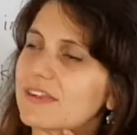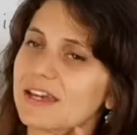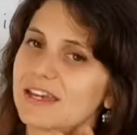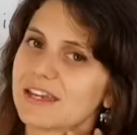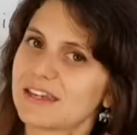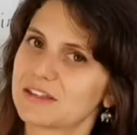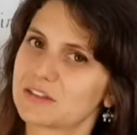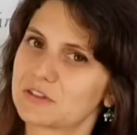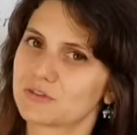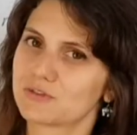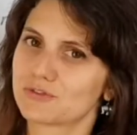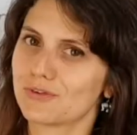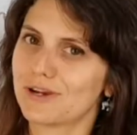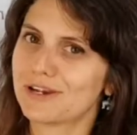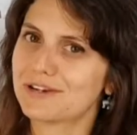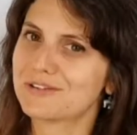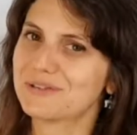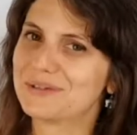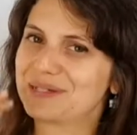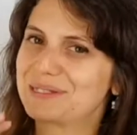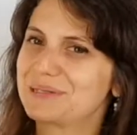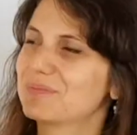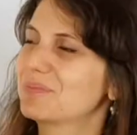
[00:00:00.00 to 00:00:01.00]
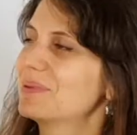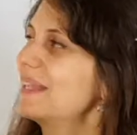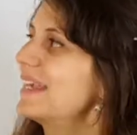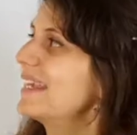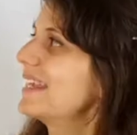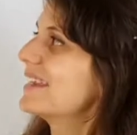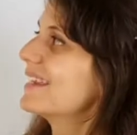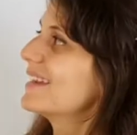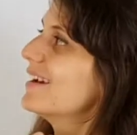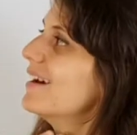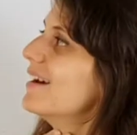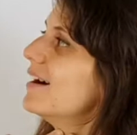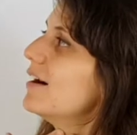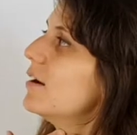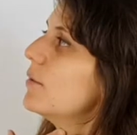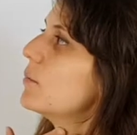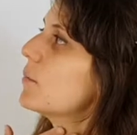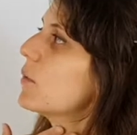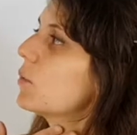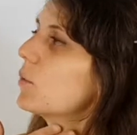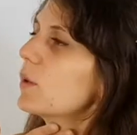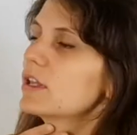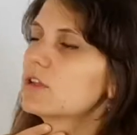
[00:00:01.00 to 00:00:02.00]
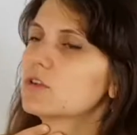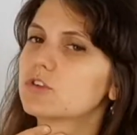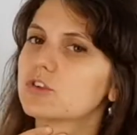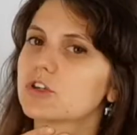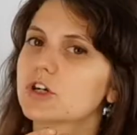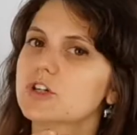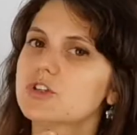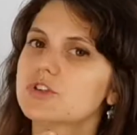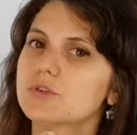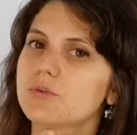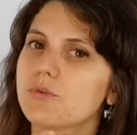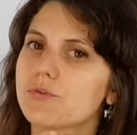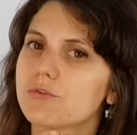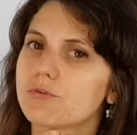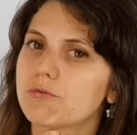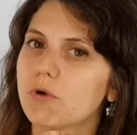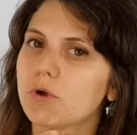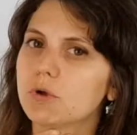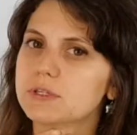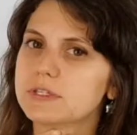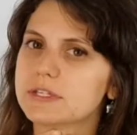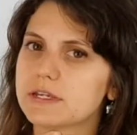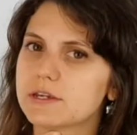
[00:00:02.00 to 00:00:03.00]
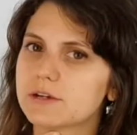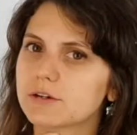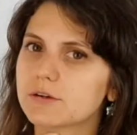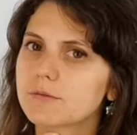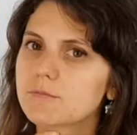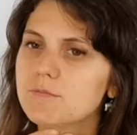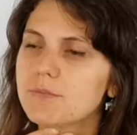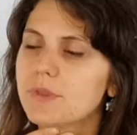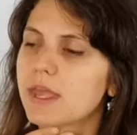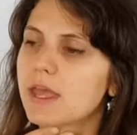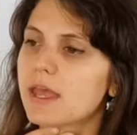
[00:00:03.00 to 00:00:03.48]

I try to explain, um, when you touch your throat here